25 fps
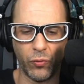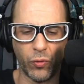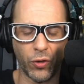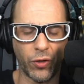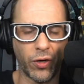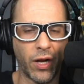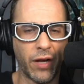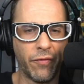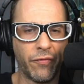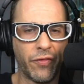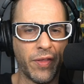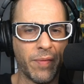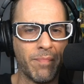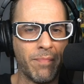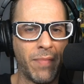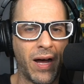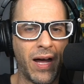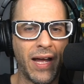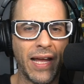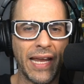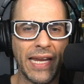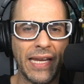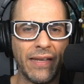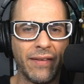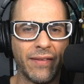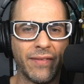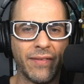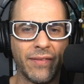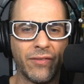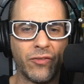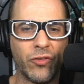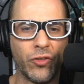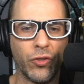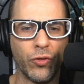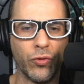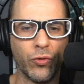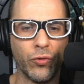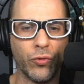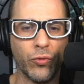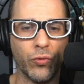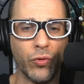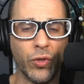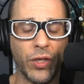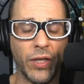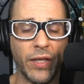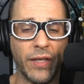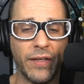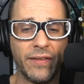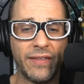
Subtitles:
were of the mind to